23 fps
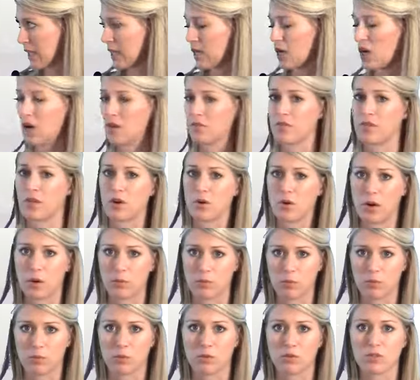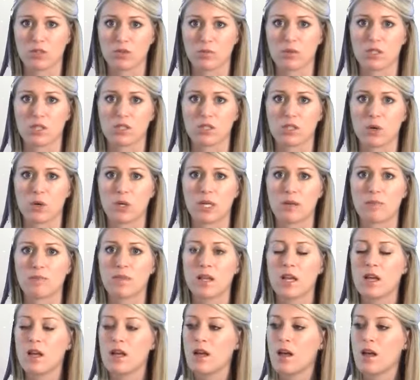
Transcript: can off, and that'll help remove some of the sodium.